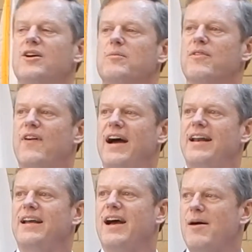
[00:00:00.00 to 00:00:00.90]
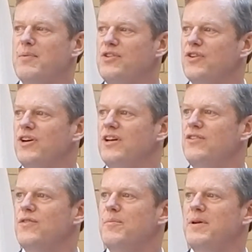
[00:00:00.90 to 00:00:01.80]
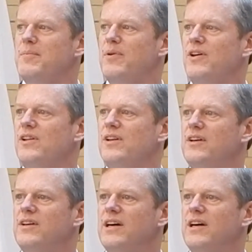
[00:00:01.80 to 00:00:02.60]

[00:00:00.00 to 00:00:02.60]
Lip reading: providing opportunities for people